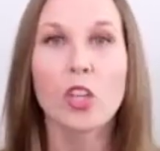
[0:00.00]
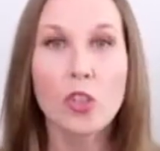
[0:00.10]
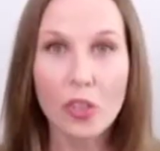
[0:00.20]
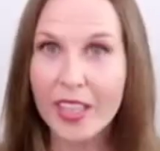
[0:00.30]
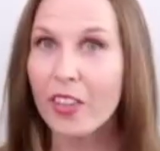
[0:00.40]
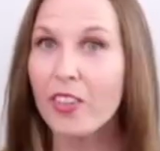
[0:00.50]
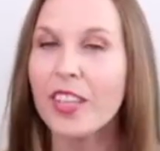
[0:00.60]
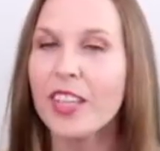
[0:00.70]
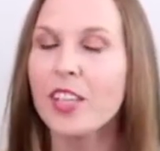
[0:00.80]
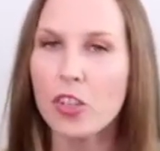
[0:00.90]
You'll hear the
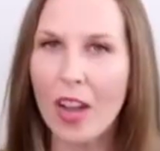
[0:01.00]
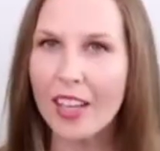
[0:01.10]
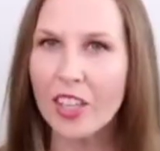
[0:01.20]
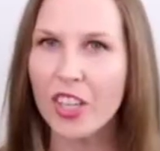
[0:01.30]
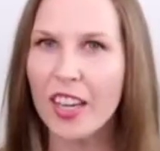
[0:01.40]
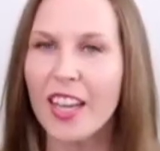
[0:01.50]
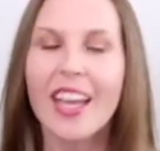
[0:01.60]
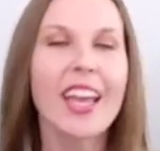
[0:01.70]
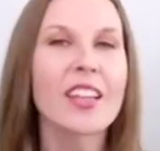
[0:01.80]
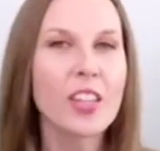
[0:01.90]
contraction,
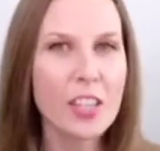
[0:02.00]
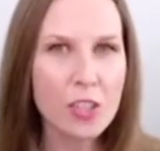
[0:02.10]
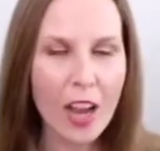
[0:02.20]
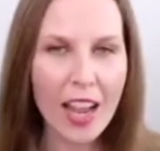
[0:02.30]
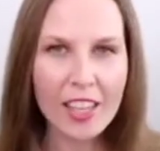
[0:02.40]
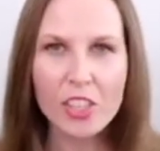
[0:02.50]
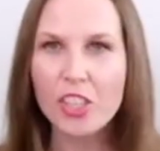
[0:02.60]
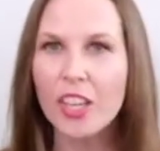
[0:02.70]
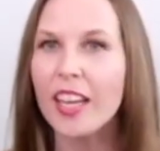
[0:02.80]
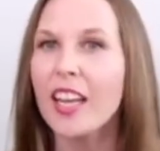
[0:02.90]
and the
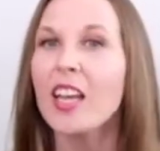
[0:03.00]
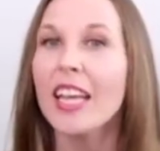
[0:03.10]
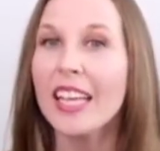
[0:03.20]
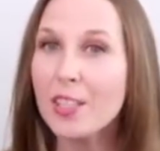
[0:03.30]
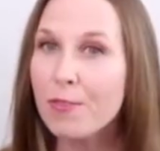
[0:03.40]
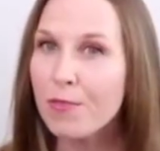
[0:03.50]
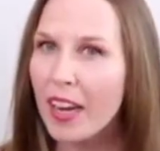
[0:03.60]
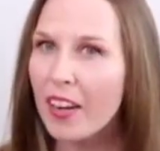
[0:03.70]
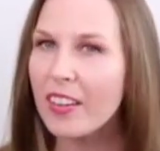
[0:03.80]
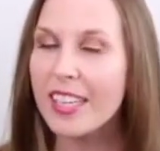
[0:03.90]
contraction is
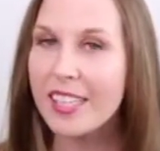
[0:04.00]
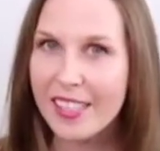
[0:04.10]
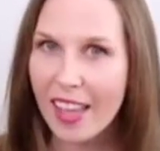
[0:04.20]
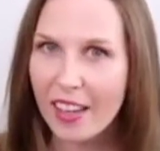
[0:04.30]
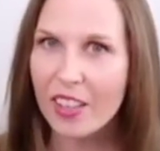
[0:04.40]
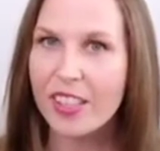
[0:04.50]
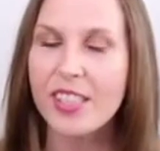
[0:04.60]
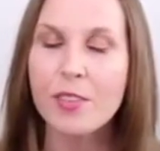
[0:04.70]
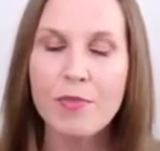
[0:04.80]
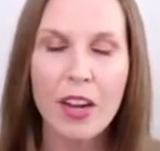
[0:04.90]
very subtle. It's
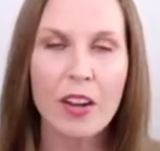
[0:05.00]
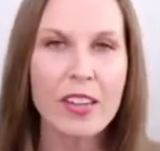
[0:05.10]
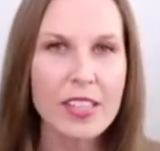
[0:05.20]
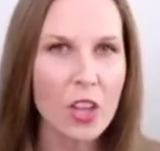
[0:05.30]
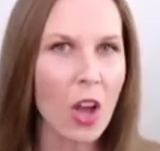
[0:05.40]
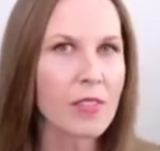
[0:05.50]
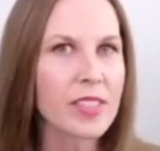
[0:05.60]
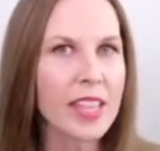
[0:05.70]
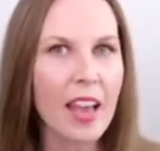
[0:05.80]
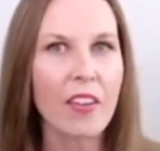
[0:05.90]
a very soft
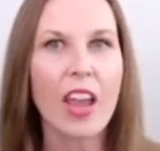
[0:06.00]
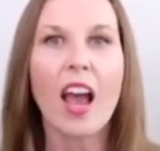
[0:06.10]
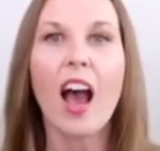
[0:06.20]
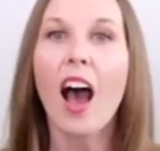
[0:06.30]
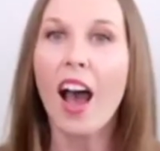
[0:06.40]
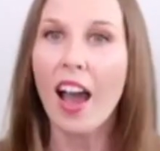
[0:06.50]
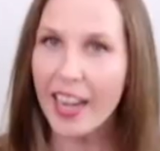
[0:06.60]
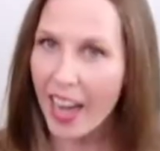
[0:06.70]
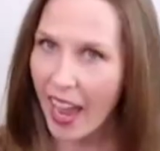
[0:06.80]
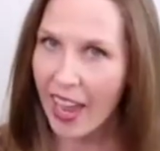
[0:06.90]
sound. I'd
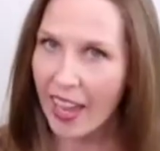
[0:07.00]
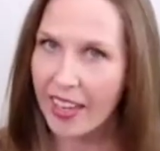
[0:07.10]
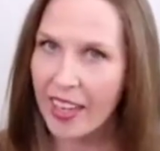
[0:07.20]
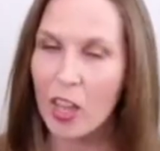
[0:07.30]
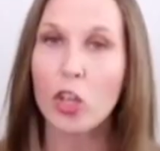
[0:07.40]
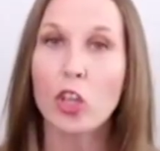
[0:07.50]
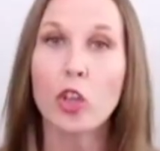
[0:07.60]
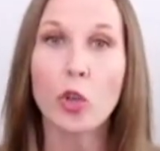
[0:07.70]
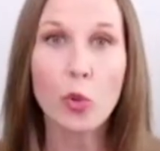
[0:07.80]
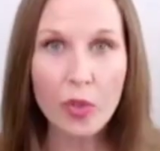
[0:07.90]
had,
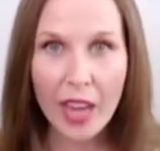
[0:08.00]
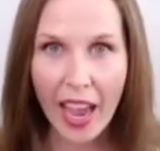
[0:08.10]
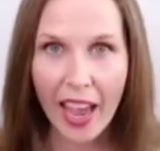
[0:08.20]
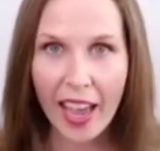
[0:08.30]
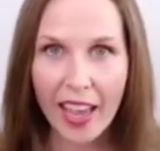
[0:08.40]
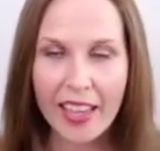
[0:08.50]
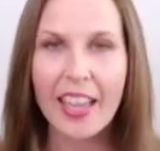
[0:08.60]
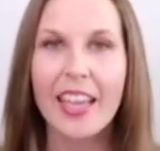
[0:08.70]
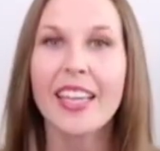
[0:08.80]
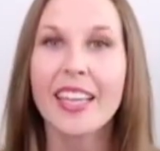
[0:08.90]
you'd had,
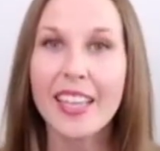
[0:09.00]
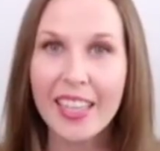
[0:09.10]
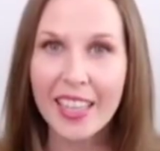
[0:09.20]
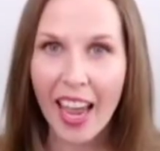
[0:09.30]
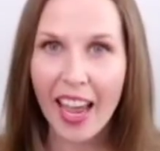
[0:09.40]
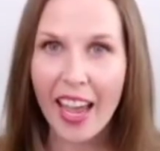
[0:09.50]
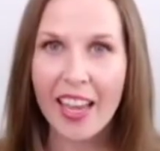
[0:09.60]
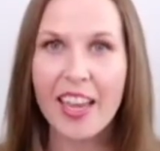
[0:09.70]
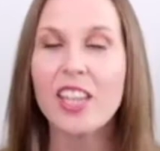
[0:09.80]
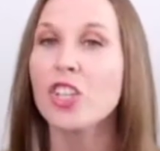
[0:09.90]
he'd had,
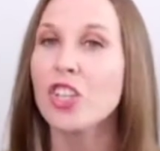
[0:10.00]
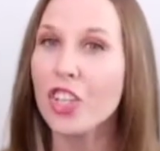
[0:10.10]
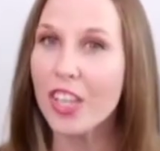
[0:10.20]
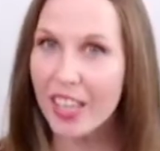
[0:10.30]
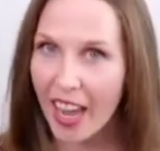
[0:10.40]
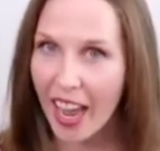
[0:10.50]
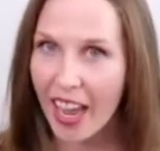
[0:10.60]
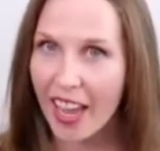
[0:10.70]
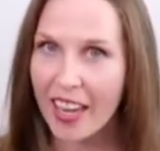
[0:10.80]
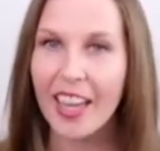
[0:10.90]
she'd
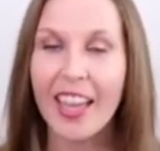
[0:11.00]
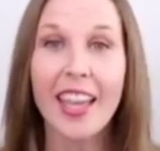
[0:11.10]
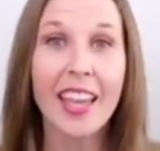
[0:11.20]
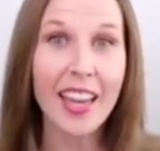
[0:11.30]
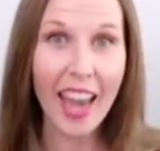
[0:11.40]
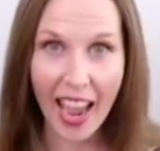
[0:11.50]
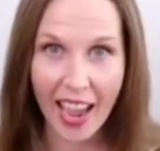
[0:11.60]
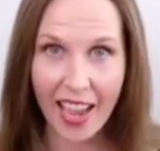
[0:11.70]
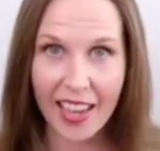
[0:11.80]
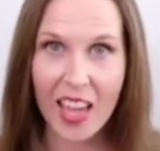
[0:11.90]
had, it
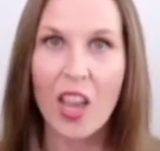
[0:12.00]
had,